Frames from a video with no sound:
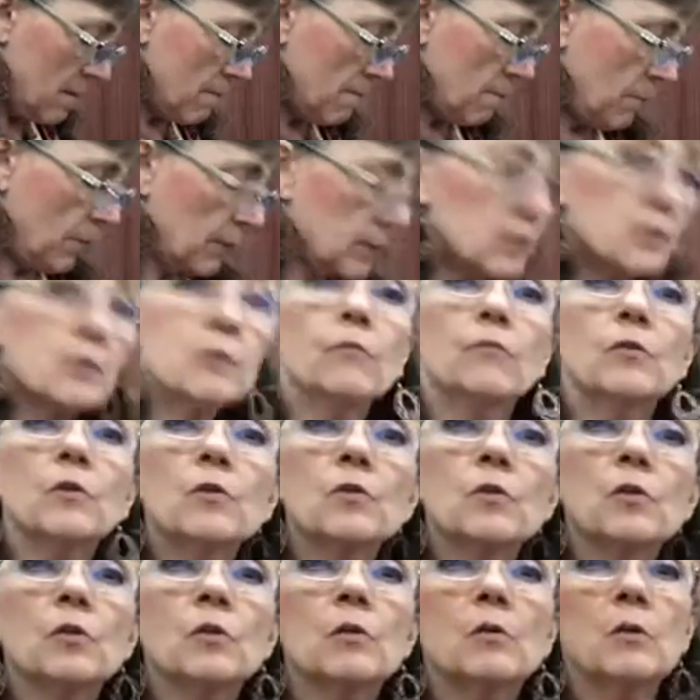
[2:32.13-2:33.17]
But to
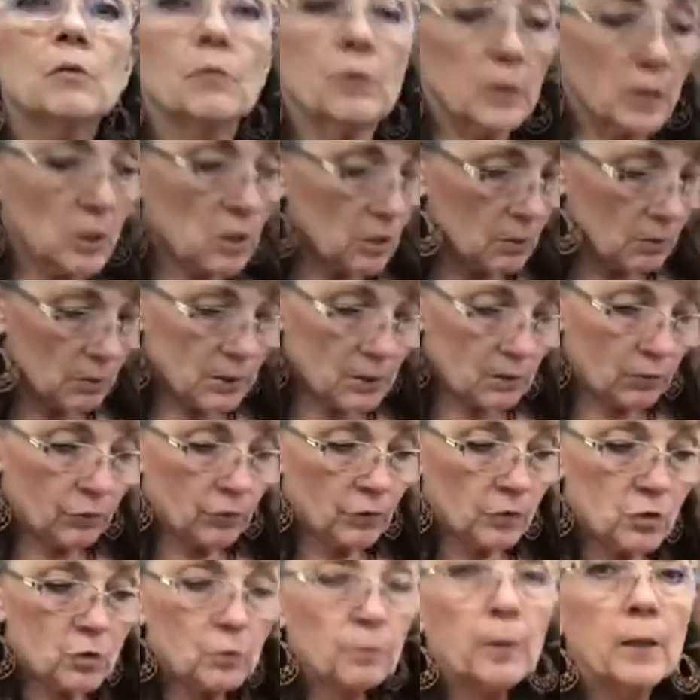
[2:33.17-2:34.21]
filter, we're going to use a piece of
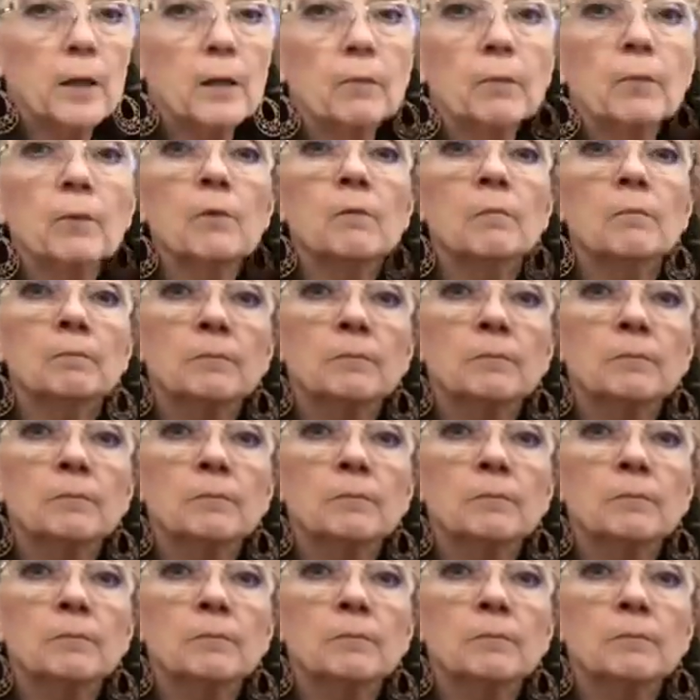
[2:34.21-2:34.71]
filter paper.